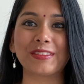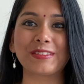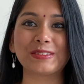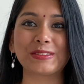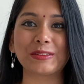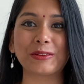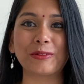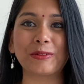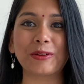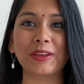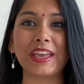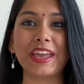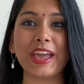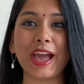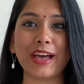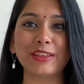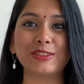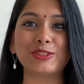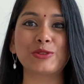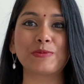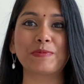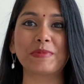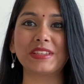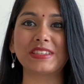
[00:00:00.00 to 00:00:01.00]
So he
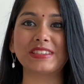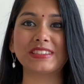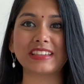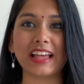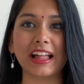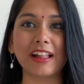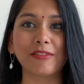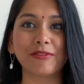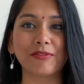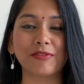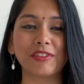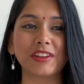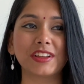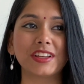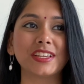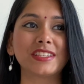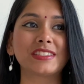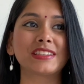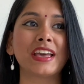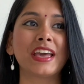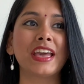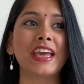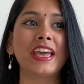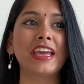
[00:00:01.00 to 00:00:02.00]
has to be
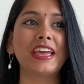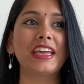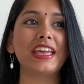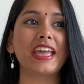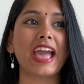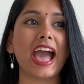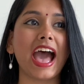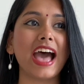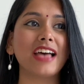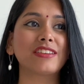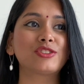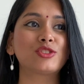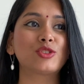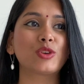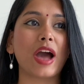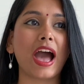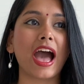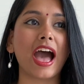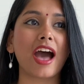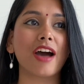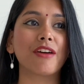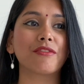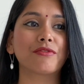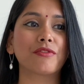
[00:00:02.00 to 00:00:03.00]
selfless. He has to
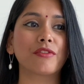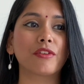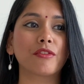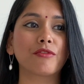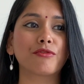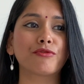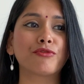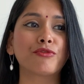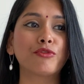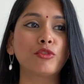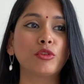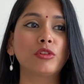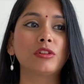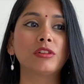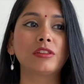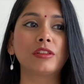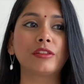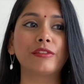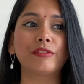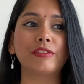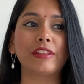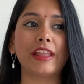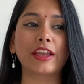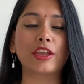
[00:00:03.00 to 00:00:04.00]
have full,
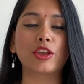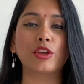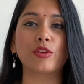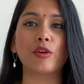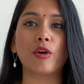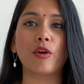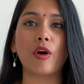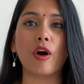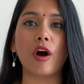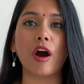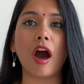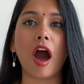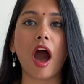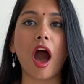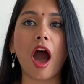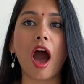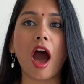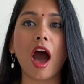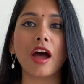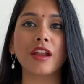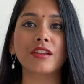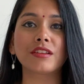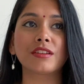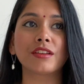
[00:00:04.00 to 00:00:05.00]
like, you know, a
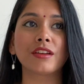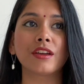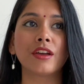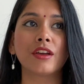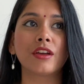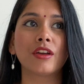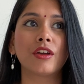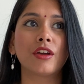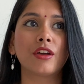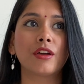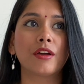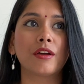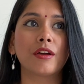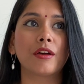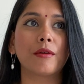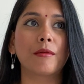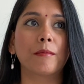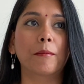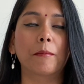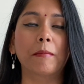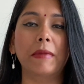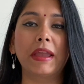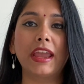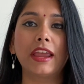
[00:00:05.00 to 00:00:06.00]
heart
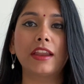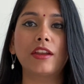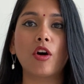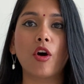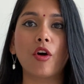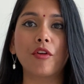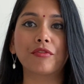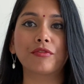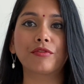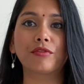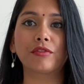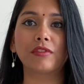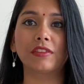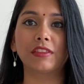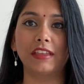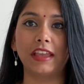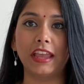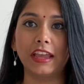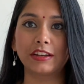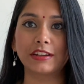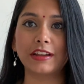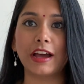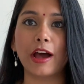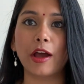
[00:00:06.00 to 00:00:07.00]
made of
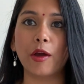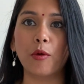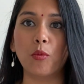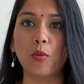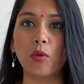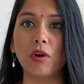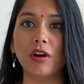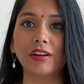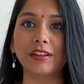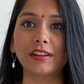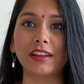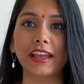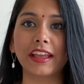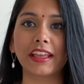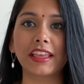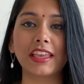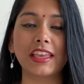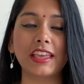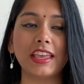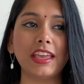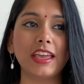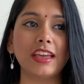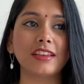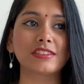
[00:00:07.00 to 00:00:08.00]
the entire world. Like,
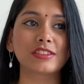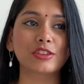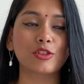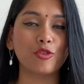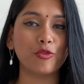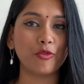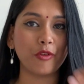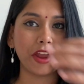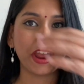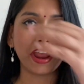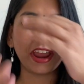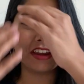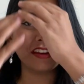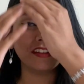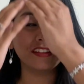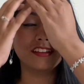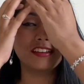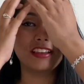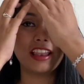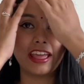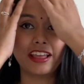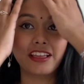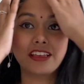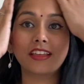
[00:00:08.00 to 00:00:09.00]
he has
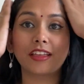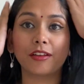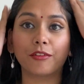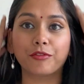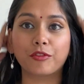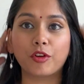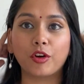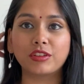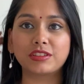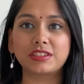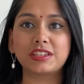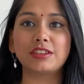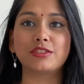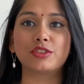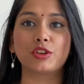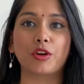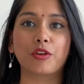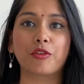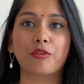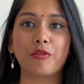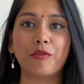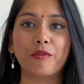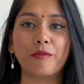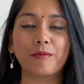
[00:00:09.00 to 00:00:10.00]
created, like, of course he's
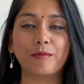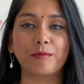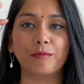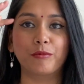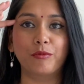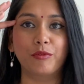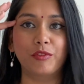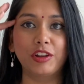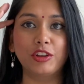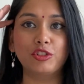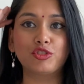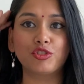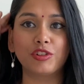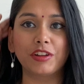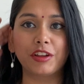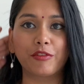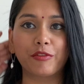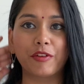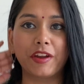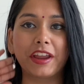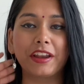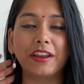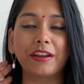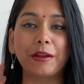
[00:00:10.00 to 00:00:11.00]
not literally
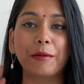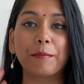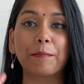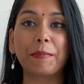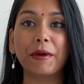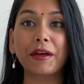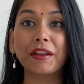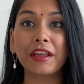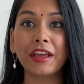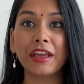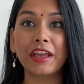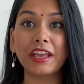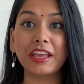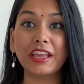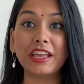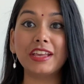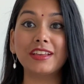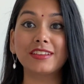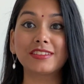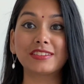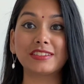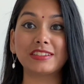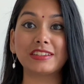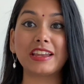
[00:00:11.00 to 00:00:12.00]
created it, but he
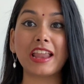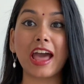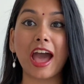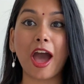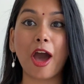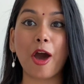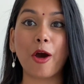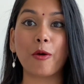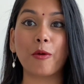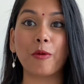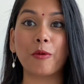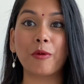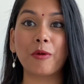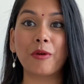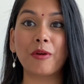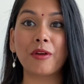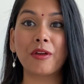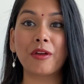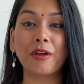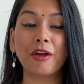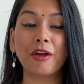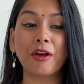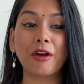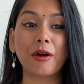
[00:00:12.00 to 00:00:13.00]
is now
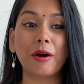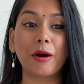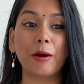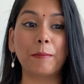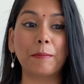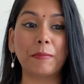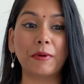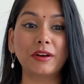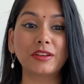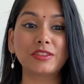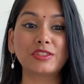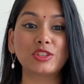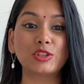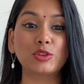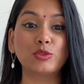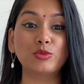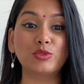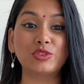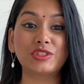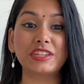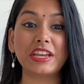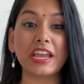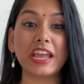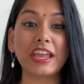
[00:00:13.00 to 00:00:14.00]
a person
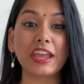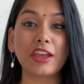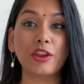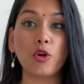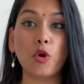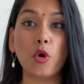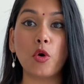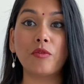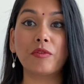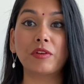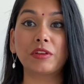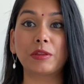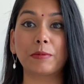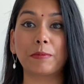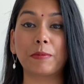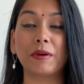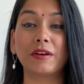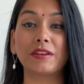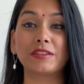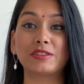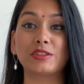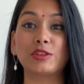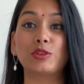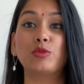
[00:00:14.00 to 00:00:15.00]
who's taken over the
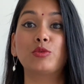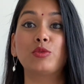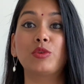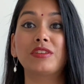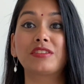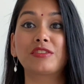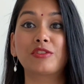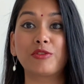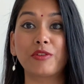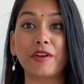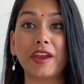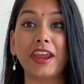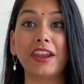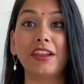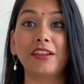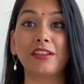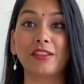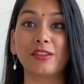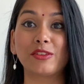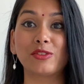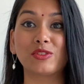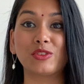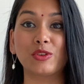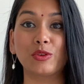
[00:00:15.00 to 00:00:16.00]
person who has created
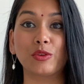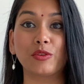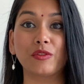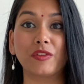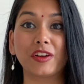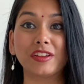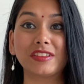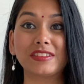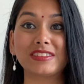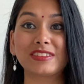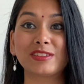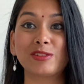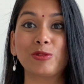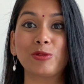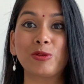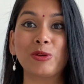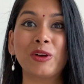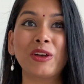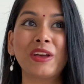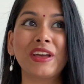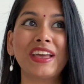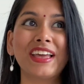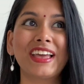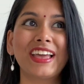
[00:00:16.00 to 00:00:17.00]
this universe. So
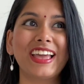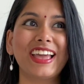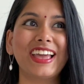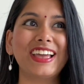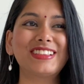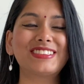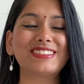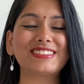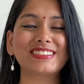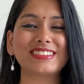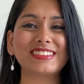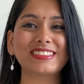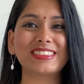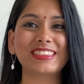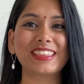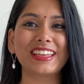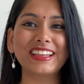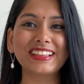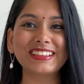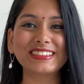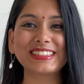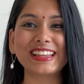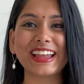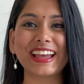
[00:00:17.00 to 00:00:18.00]
it's
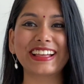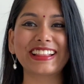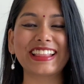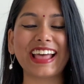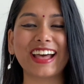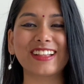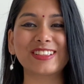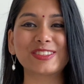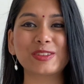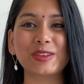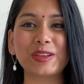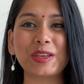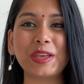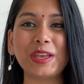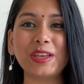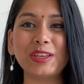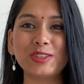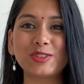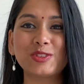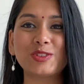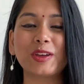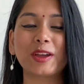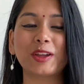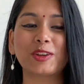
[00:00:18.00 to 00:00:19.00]
things like that. So
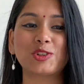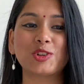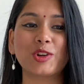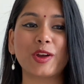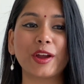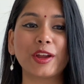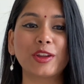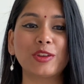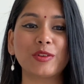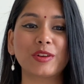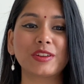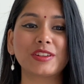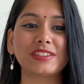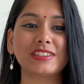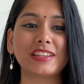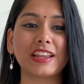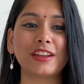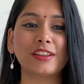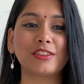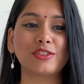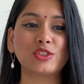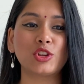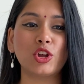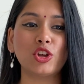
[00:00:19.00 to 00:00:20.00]
he's like trying to
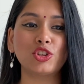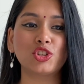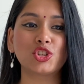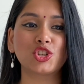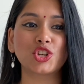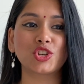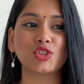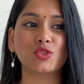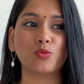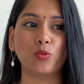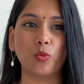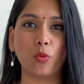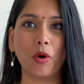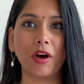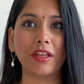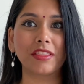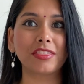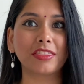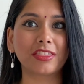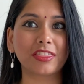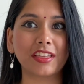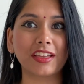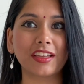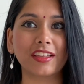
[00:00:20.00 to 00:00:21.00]
understand, it's not just
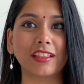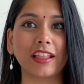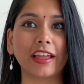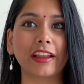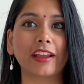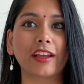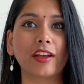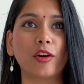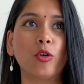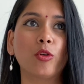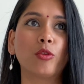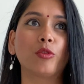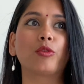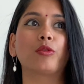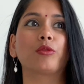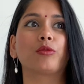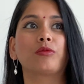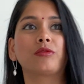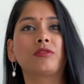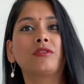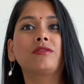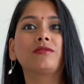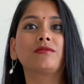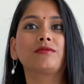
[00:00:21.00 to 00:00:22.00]
one thing, like, oh
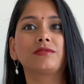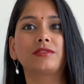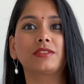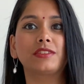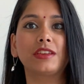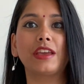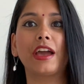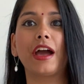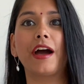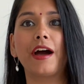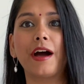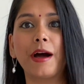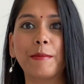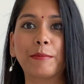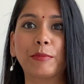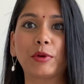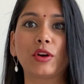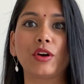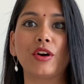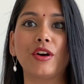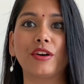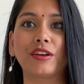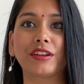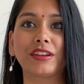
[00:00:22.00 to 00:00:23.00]
yeah, I'm
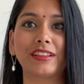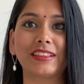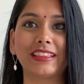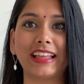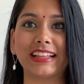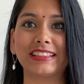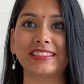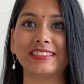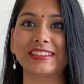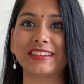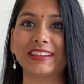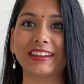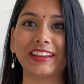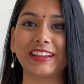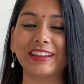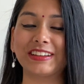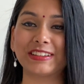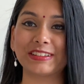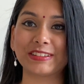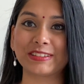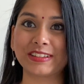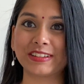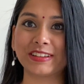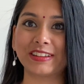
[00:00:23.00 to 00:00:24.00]
God, that's it. It
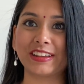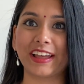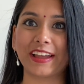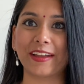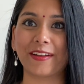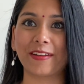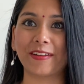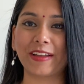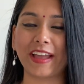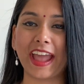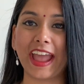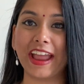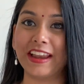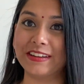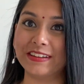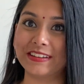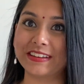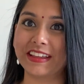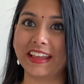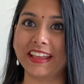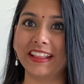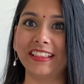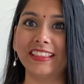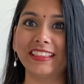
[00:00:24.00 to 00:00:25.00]
doesn't like end
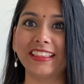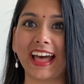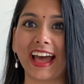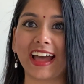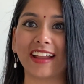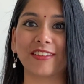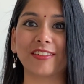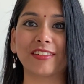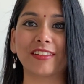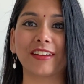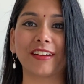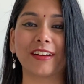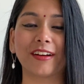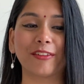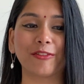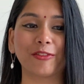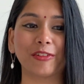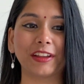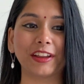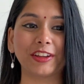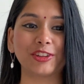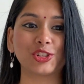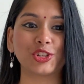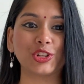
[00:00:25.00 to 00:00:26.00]
in that
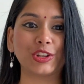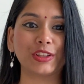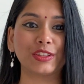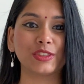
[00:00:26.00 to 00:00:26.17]
relation.